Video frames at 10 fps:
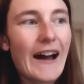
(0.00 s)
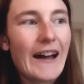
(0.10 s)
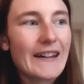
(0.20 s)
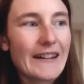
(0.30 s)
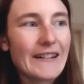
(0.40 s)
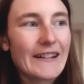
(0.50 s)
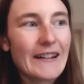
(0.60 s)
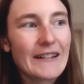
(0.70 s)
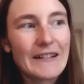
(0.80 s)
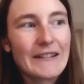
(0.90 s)
I can
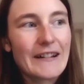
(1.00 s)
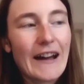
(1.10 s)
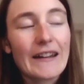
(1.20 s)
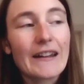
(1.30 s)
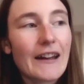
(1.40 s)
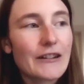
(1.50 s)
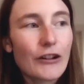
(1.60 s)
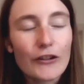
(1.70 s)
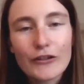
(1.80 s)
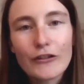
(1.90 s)
get, uh, I can get a
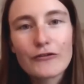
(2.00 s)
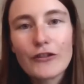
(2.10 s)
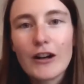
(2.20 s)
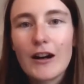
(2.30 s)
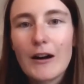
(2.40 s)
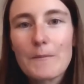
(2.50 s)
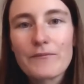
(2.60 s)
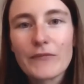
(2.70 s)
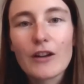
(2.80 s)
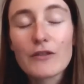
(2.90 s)
lot of
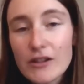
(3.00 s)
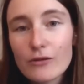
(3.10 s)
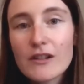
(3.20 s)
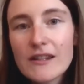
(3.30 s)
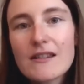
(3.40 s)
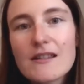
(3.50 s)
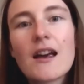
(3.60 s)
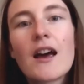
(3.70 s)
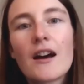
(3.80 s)
um, resources,